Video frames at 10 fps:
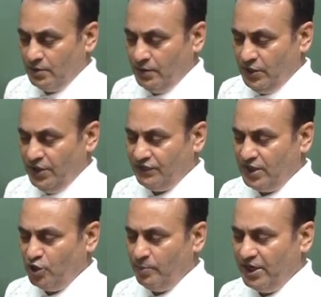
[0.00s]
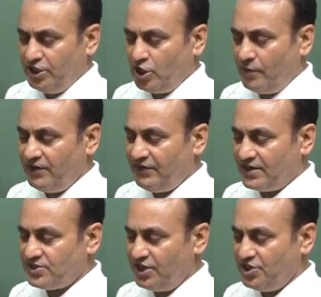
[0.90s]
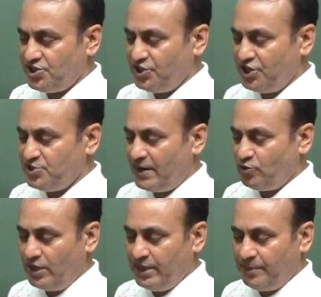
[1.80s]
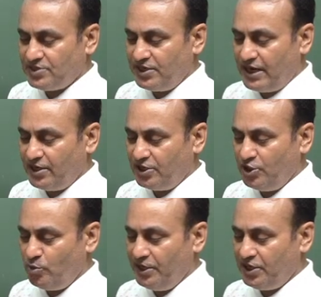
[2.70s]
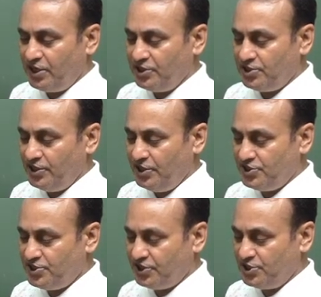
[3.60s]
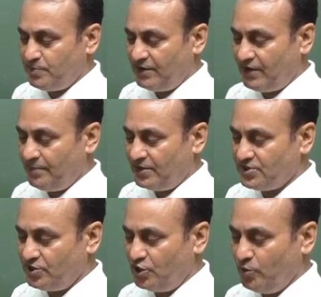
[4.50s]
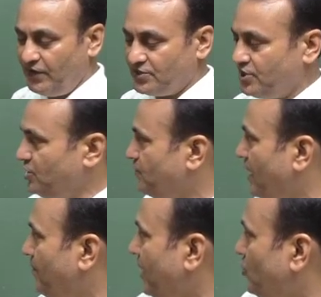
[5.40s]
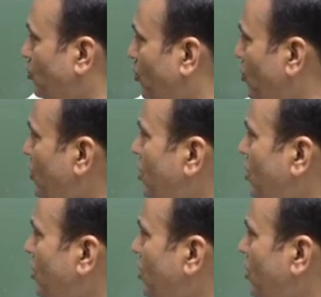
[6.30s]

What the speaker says: If the numerator of a fraction is increased by 20% and the denominator is decreased by 5%, the new fraction is 5/2.